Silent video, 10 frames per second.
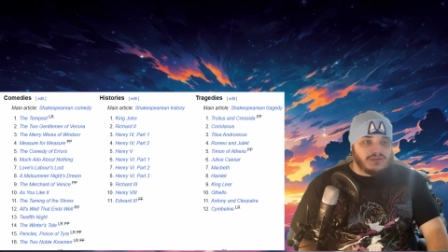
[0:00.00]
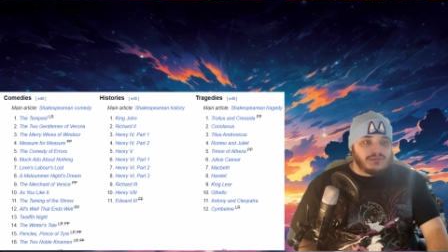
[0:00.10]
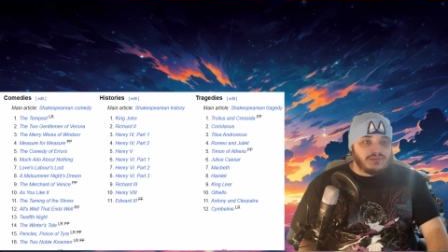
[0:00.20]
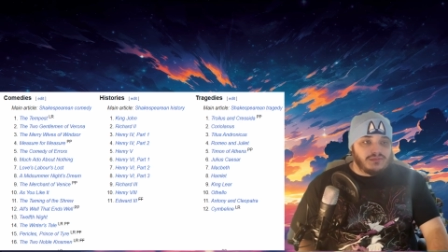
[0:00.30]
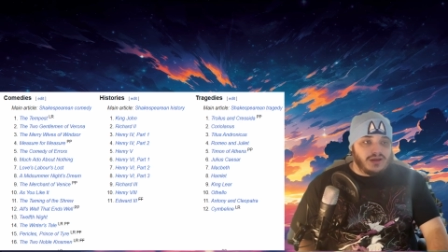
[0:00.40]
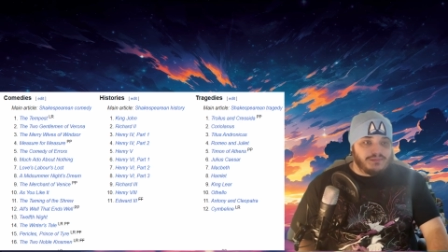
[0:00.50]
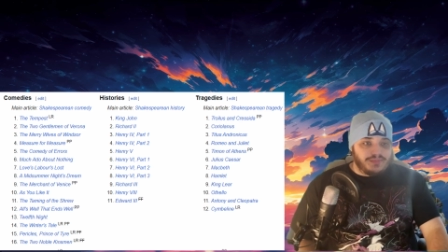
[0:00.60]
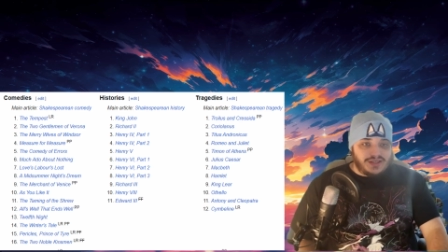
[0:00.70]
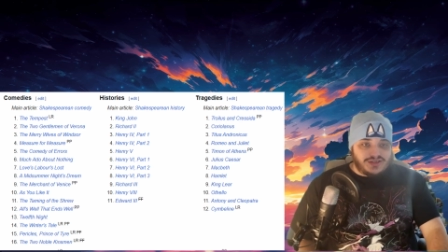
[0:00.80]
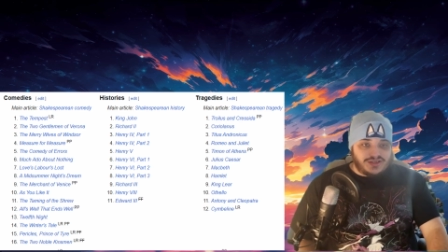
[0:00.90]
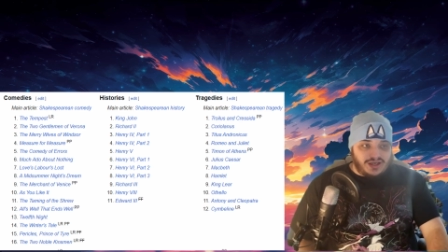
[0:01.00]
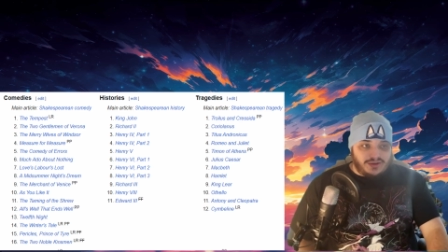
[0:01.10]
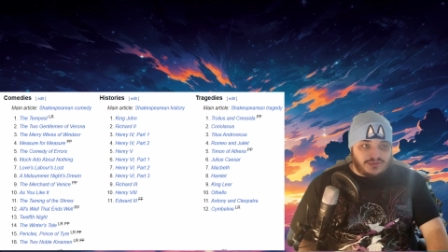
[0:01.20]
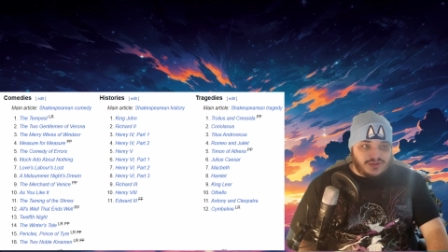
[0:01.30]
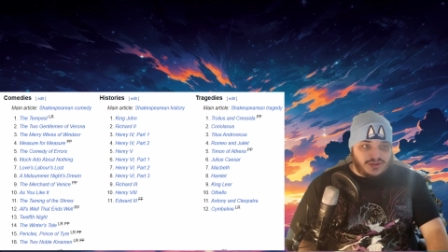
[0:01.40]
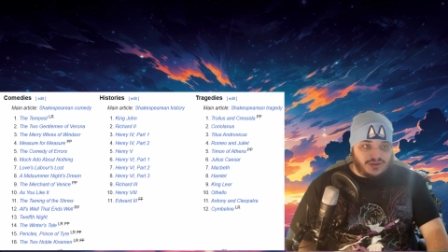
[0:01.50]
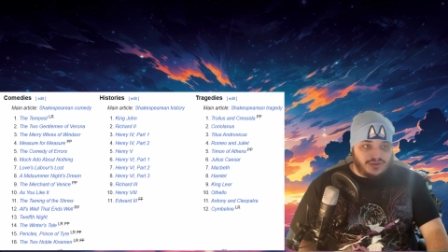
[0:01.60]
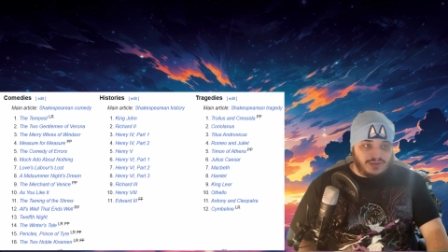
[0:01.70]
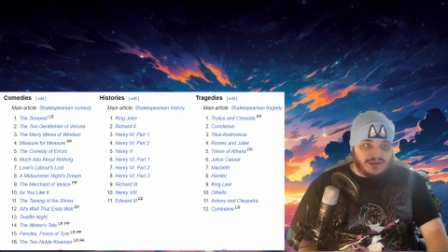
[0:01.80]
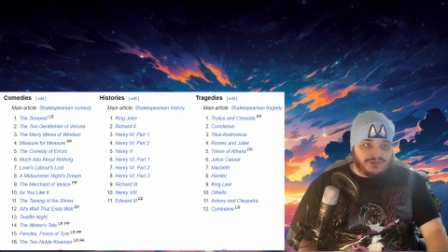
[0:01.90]
a big shout out to
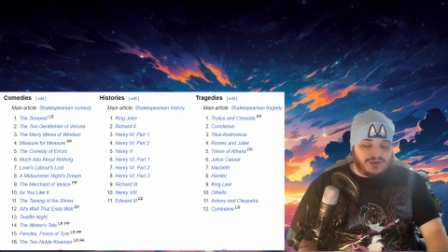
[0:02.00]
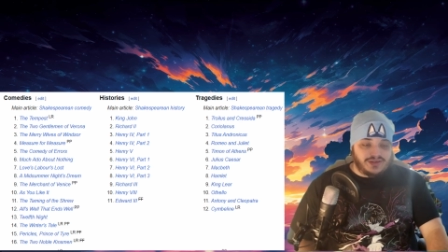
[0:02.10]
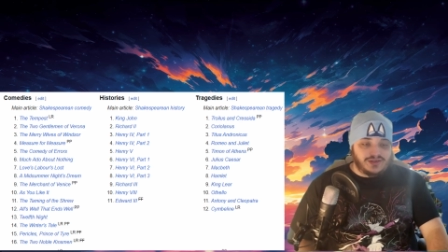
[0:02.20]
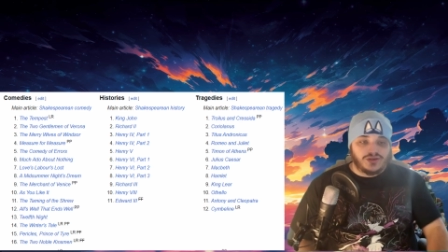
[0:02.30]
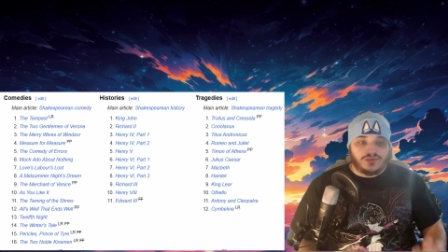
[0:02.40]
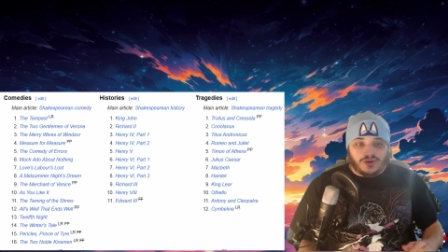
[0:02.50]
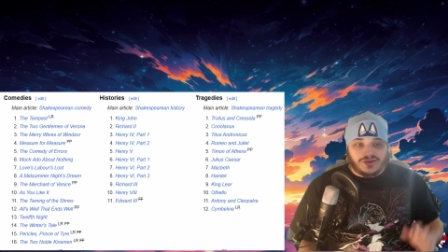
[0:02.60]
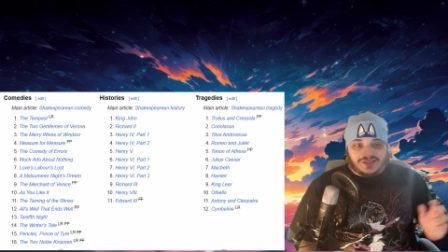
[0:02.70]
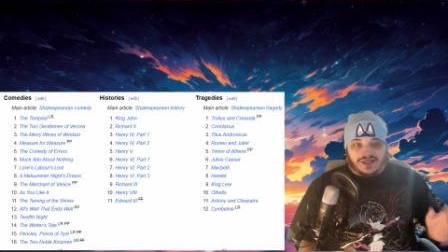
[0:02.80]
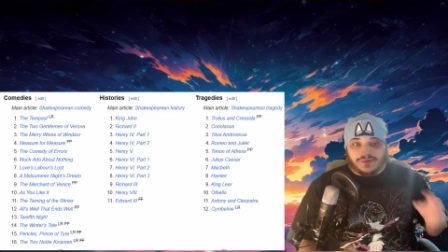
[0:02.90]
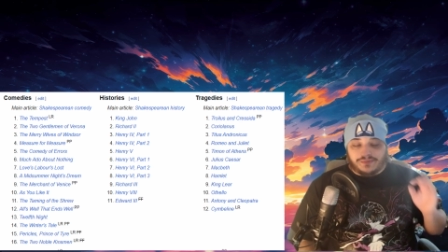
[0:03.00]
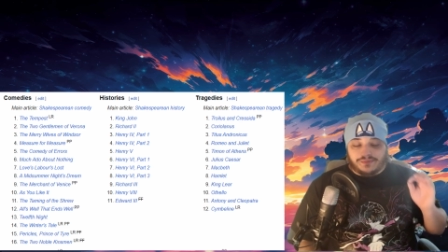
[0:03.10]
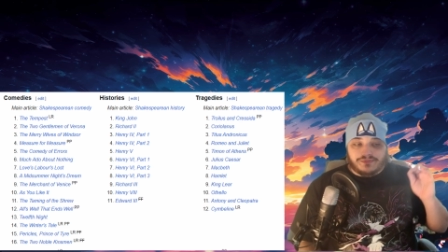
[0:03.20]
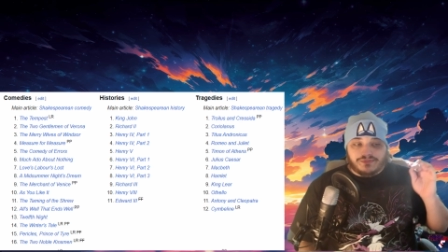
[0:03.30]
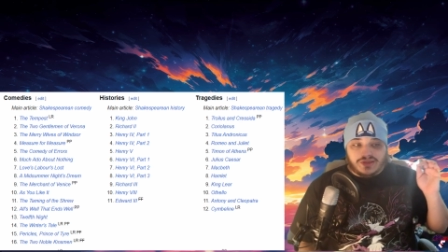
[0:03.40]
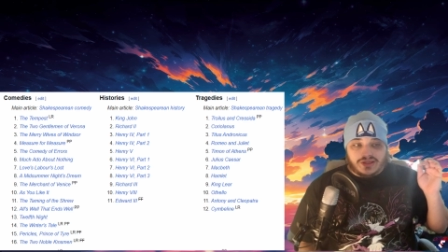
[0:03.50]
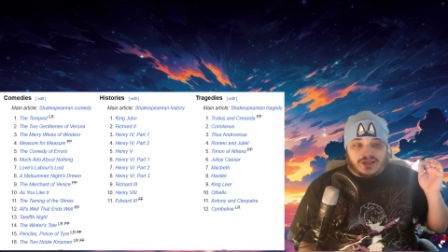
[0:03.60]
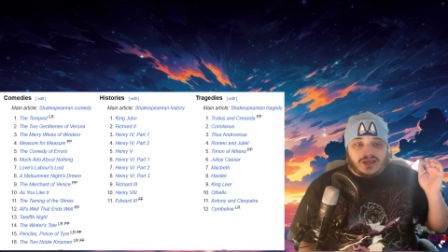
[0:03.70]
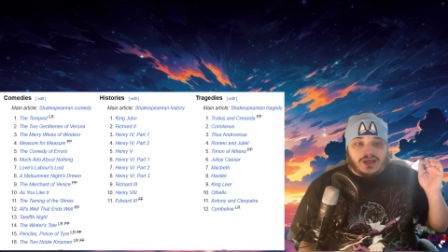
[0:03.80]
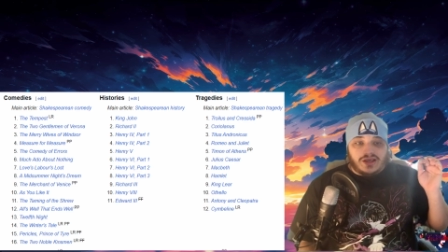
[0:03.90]
my friends who pointed out
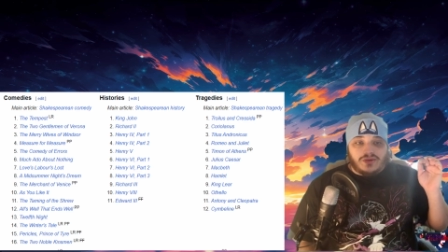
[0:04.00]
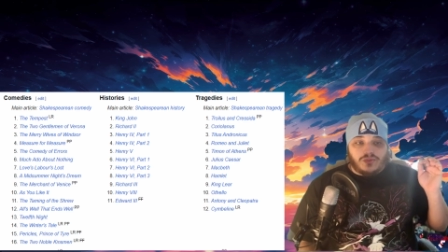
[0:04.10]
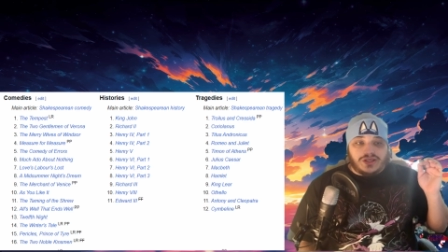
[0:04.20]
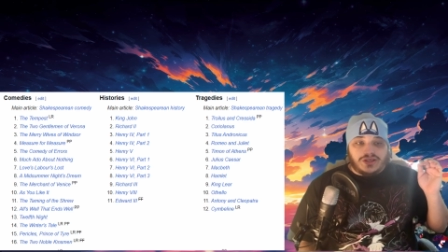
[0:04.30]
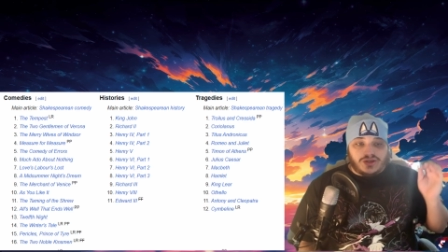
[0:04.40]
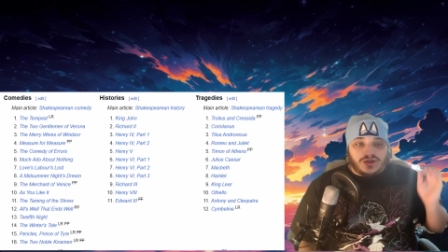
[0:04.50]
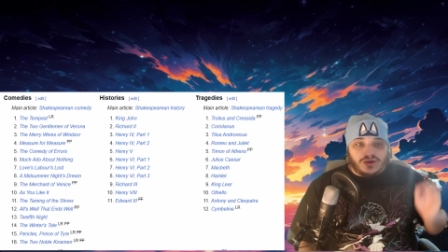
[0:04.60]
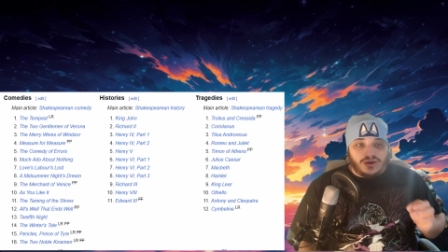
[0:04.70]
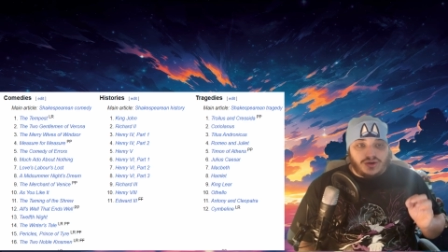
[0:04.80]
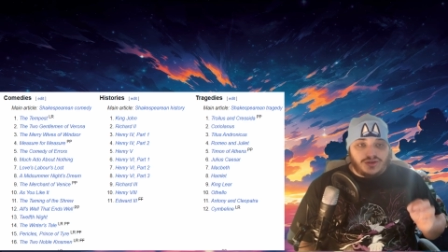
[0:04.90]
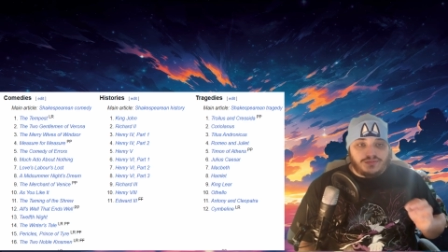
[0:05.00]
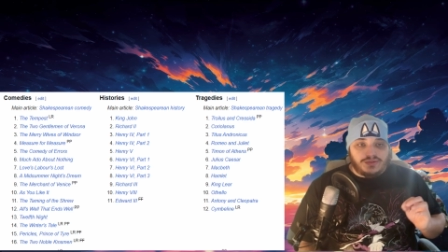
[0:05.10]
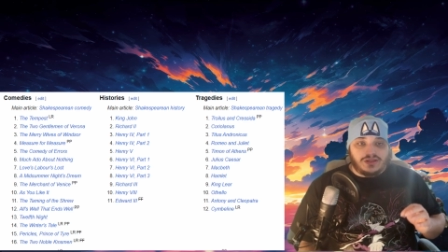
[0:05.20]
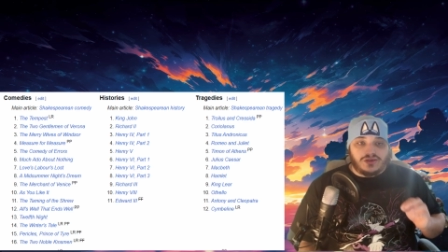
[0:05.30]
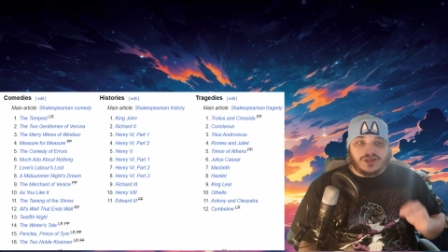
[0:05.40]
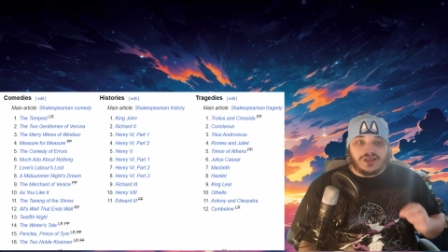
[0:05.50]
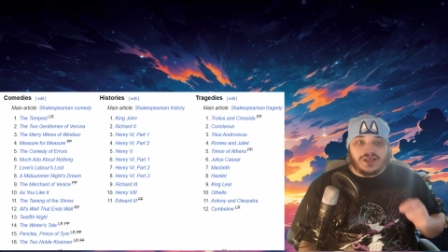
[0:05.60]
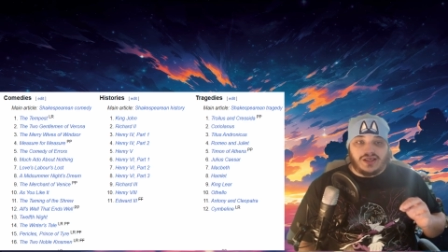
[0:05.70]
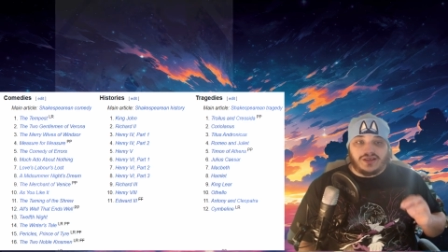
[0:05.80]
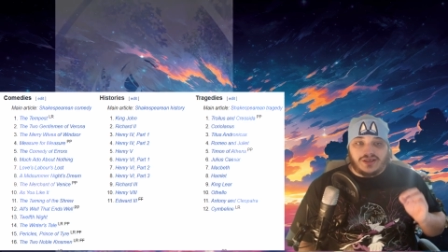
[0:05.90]
we could be looking
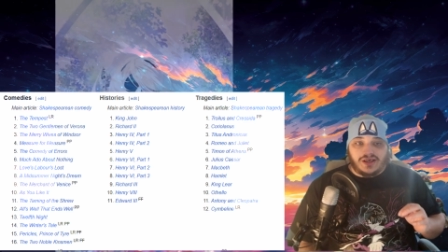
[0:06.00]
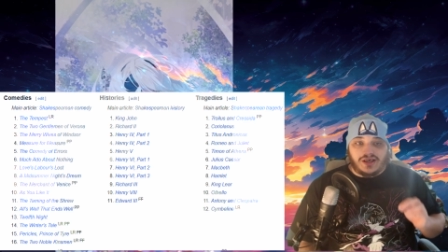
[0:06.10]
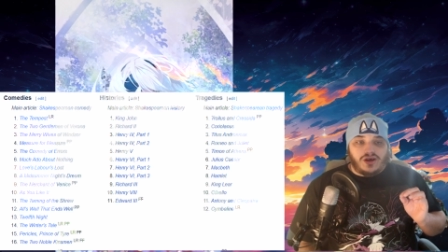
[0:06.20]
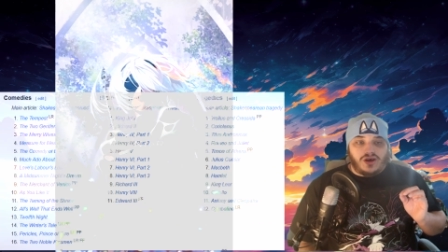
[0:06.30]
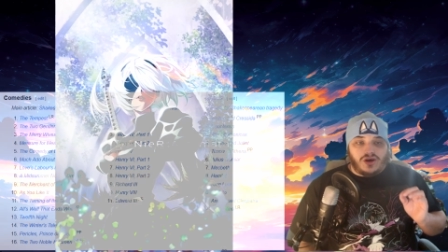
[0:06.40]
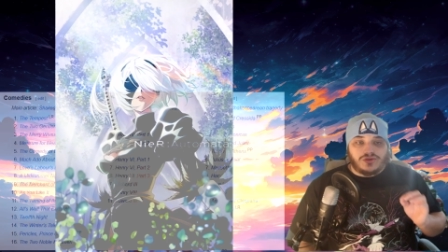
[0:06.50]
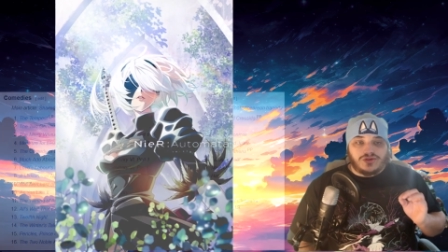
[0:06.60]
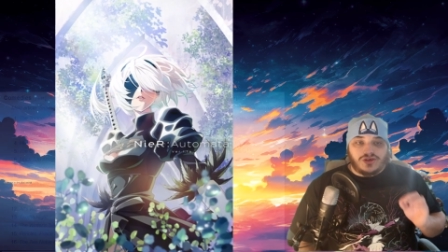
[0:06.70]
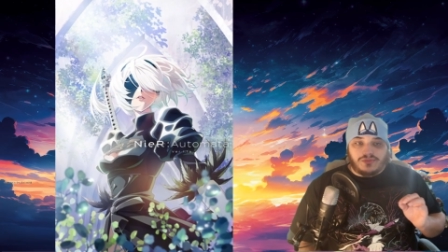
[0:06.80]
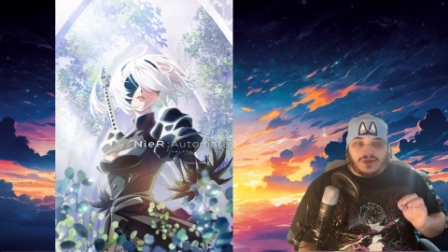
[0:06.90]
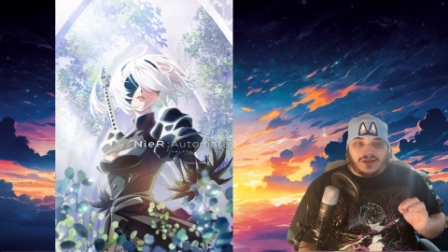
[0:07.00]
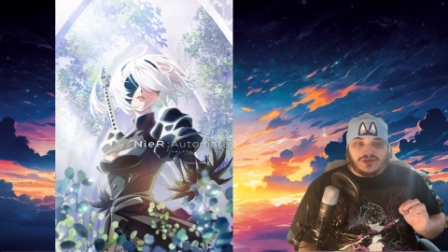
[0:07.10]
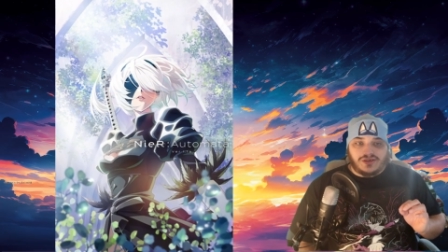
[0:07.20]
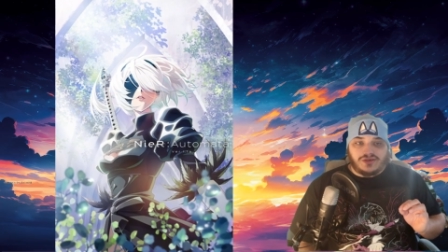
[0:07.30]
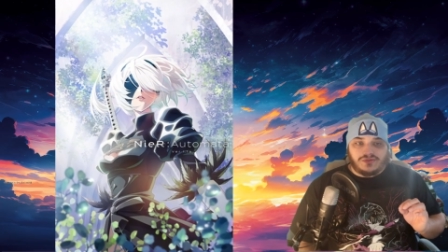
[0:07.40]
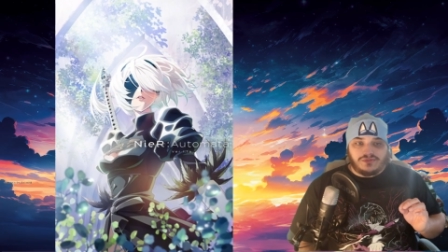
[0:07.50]
at Nier Automata,